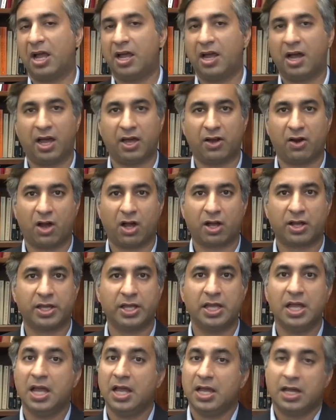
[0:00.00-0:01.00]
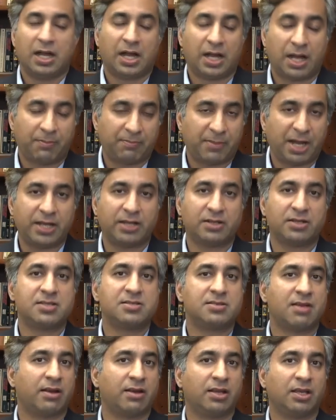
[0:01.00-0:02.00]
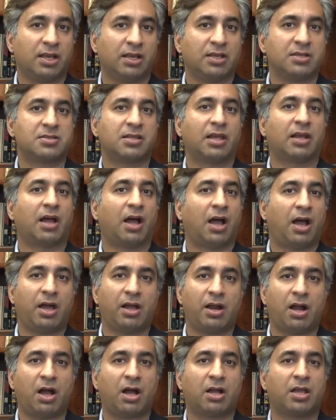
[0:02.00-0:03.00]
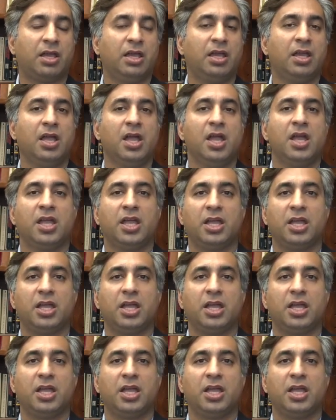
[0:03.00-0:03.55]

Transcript: by hierarchy. My understanding is that hierarchy